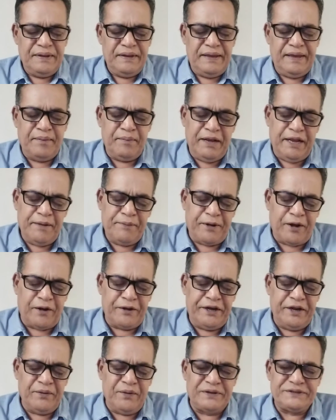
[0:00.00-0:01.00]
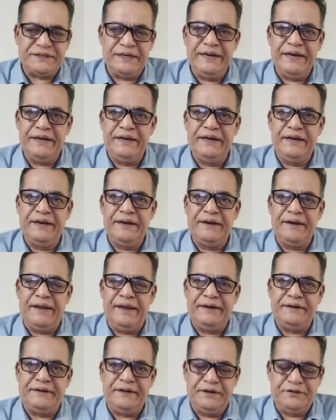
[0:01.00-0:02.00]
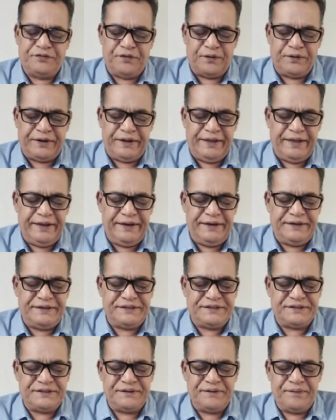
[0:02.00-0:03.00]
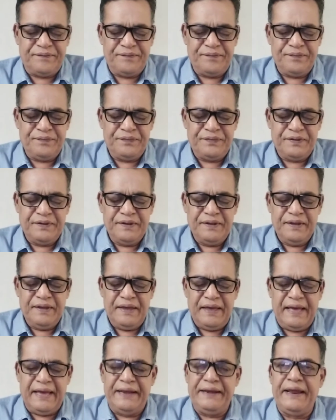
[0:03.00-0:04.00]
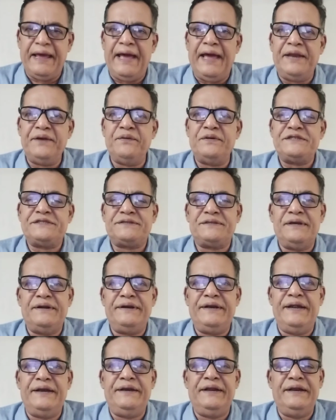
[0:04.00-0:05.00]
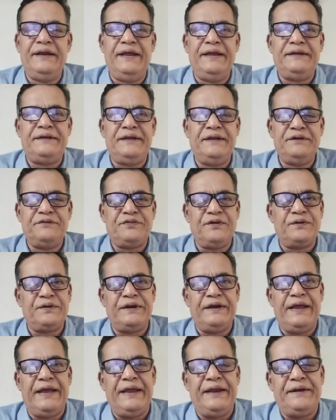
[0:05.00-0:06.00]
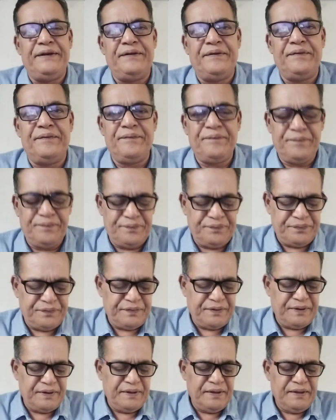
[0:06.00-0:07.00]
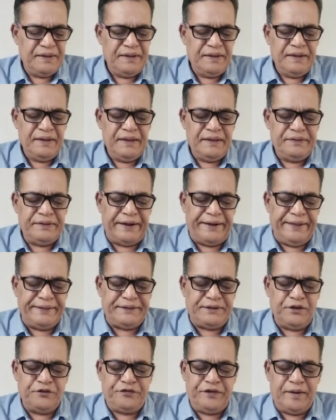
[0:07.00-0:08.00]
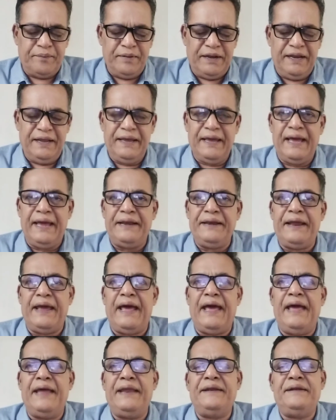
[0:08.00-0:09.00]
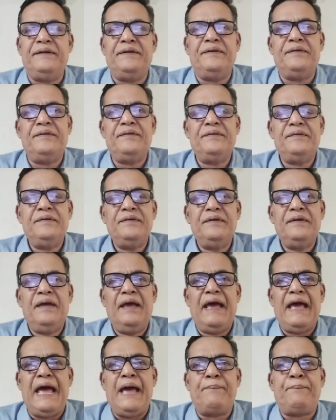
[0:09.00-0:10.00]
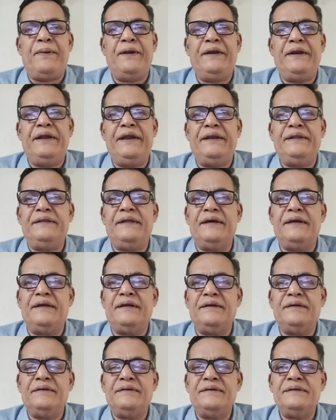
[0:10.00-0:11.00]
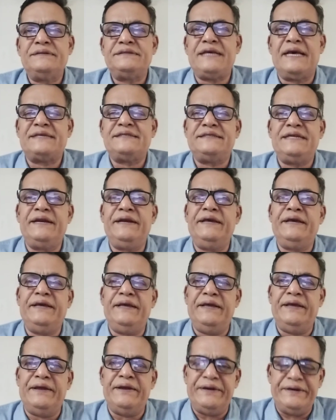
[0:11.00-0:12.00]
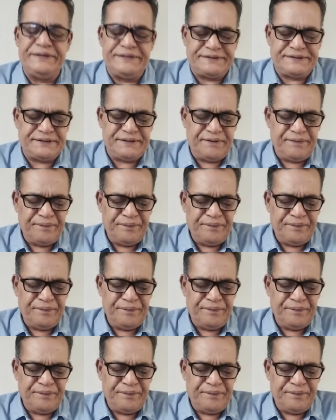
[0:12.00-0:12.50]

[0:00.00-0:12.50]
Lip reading: Emily Bronte was dead in 1848 and Anne was dead in 1849. The death of Emily and Anne happened in the succeeding years.